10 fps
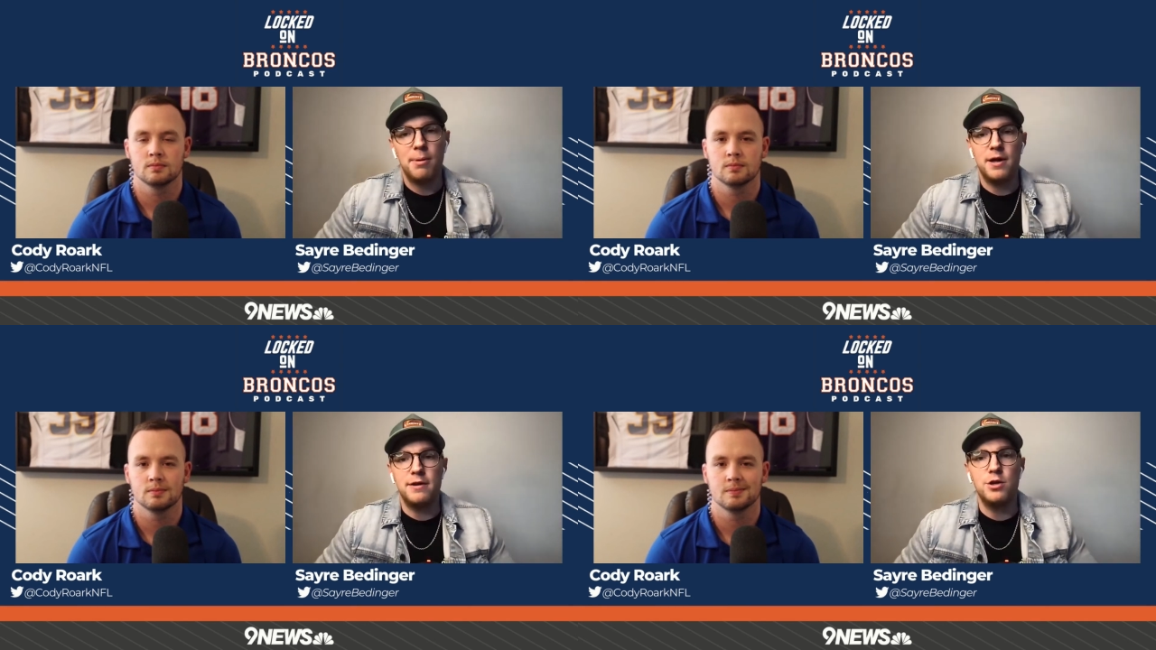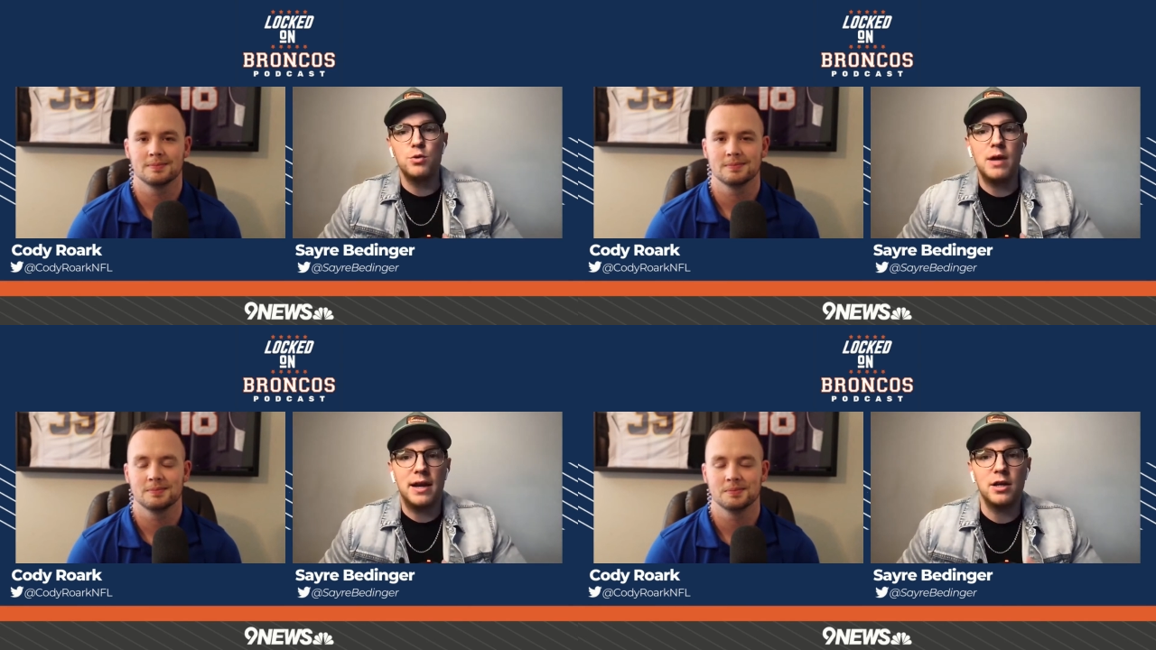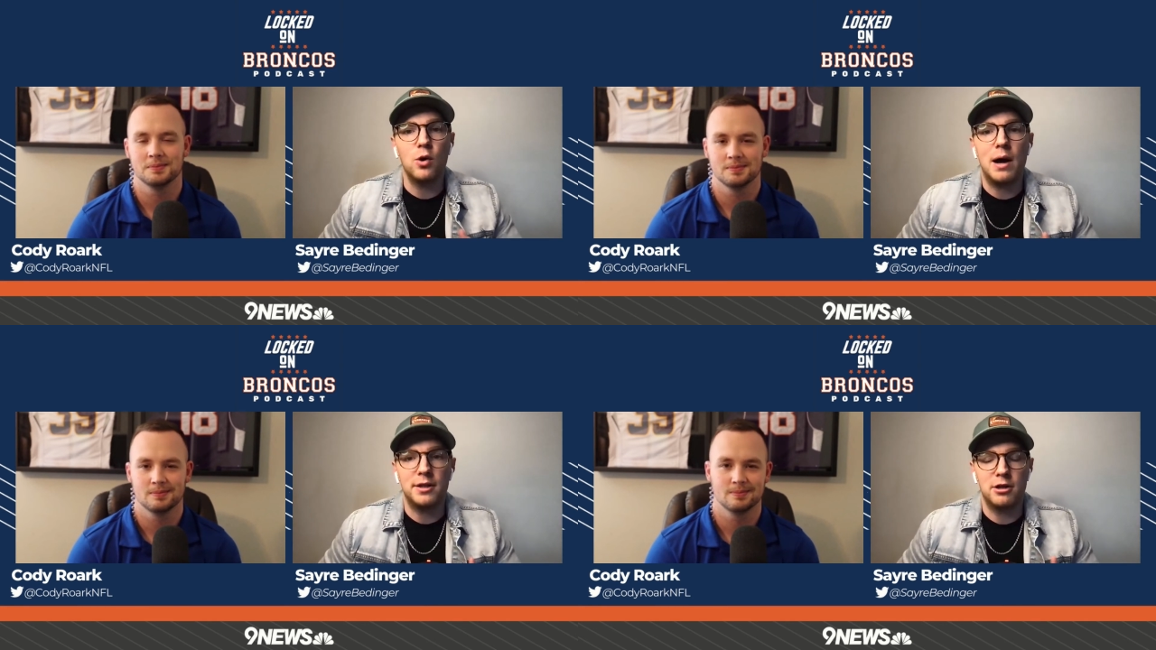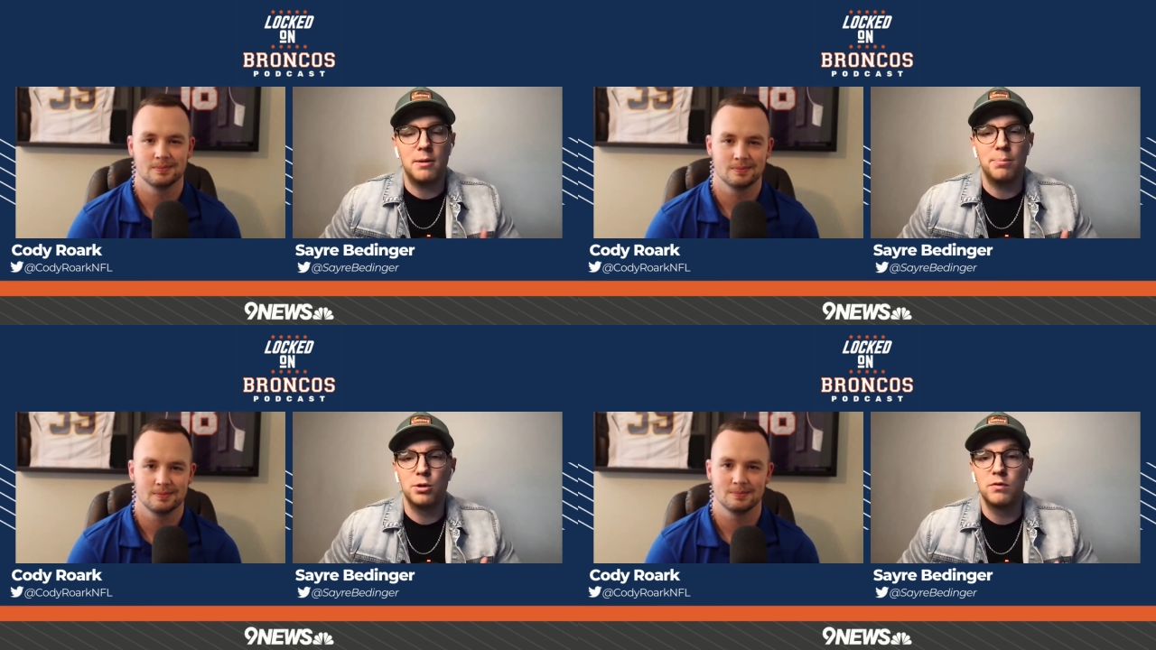Speaker 1: But you got to go out there
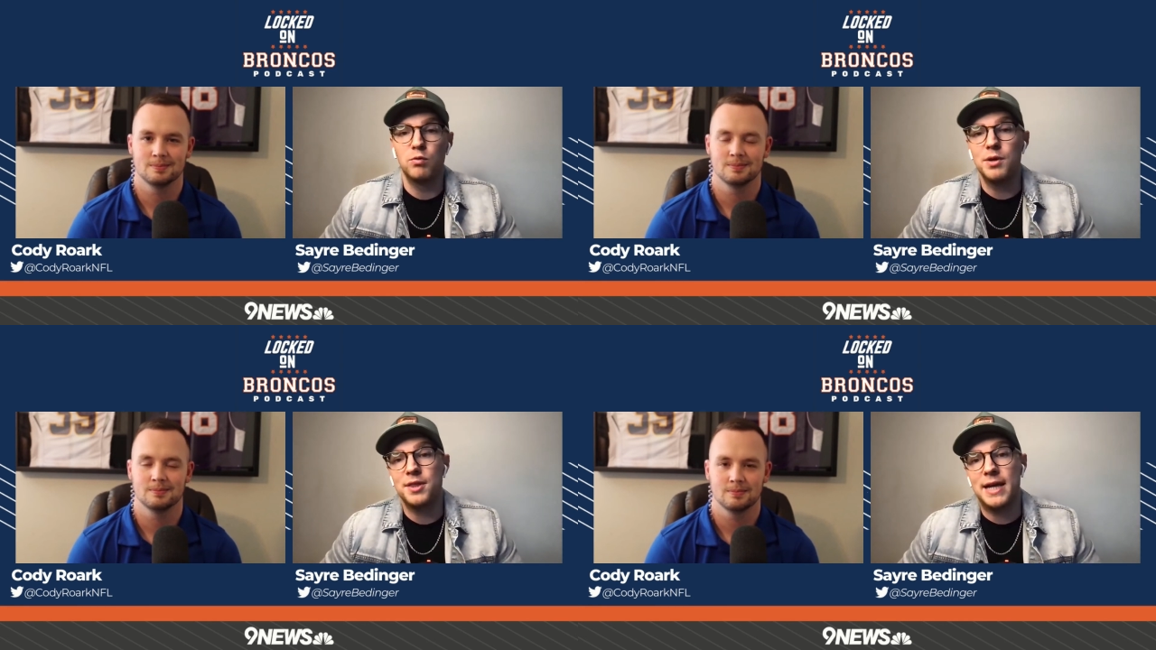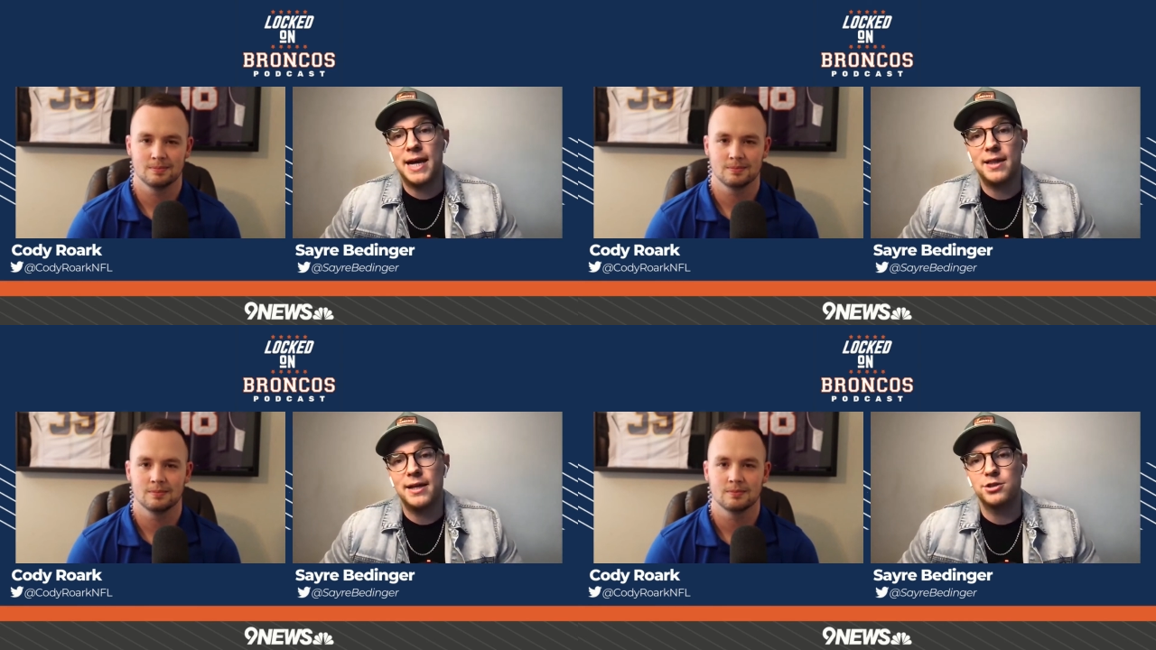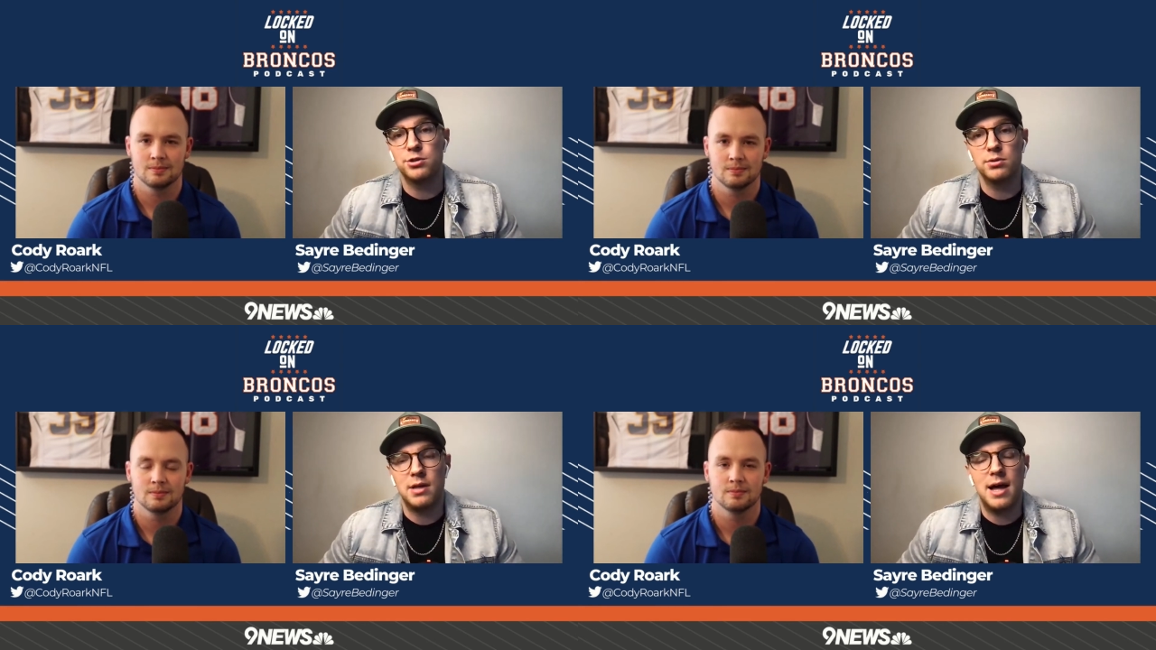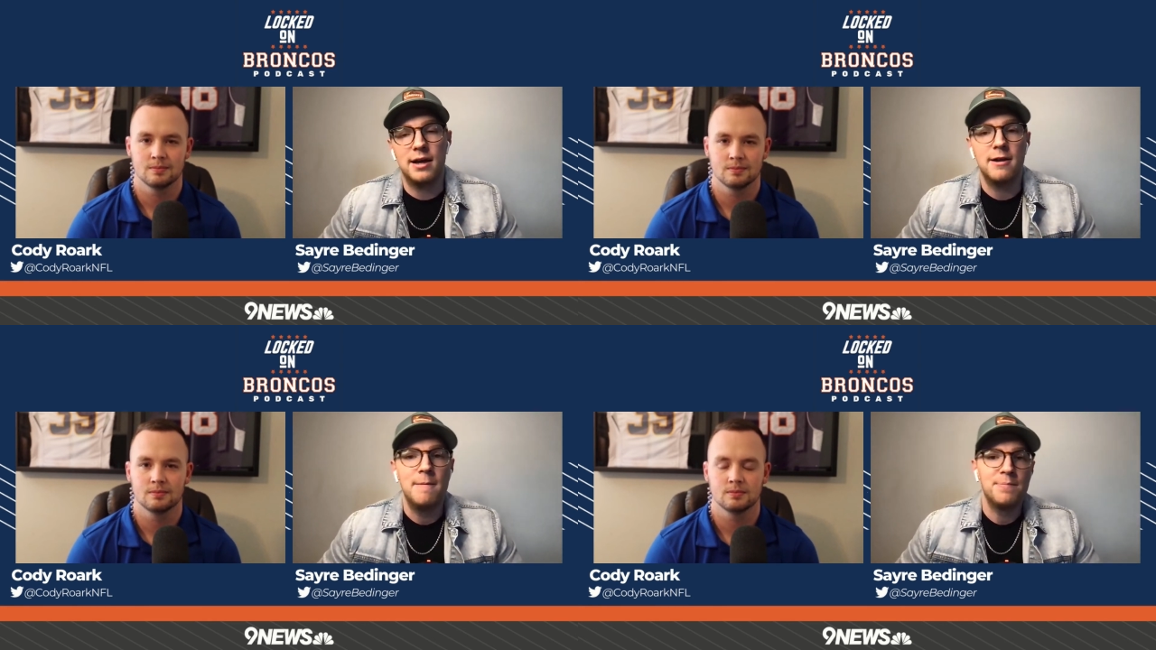and prove with a guy like Drew Lock